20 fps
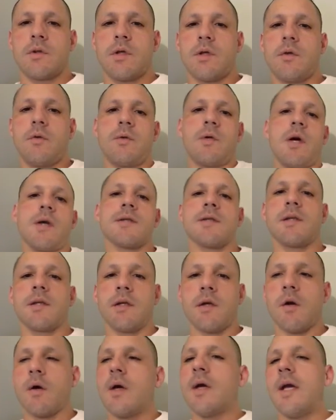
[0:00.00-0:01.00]
And who does need
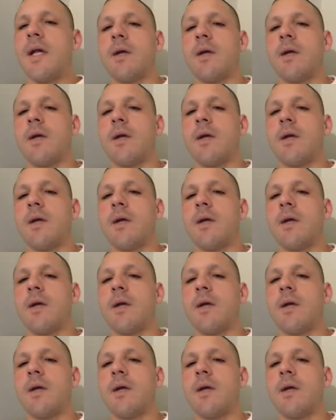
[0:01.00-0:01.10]
to know?